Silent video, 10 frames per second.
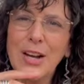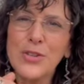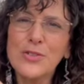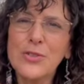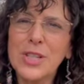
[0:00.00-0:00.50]
Are
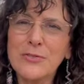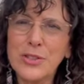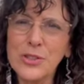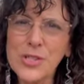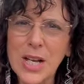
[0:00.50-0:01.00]
you doing it
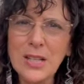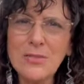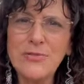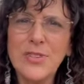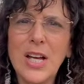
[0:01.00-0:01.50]
for yourself?
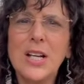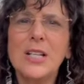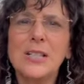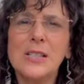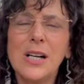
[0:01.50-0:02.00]

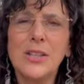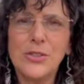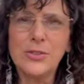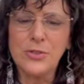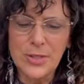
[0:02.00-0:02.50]
Are
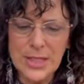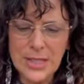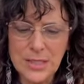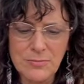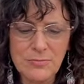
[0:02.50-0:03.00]
you doing
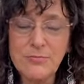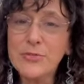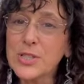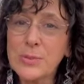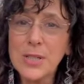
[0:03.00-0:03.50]
it
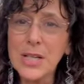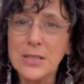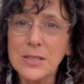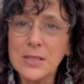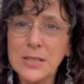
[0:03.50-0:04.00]
for someone
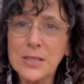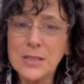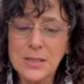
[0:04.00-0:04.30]
else?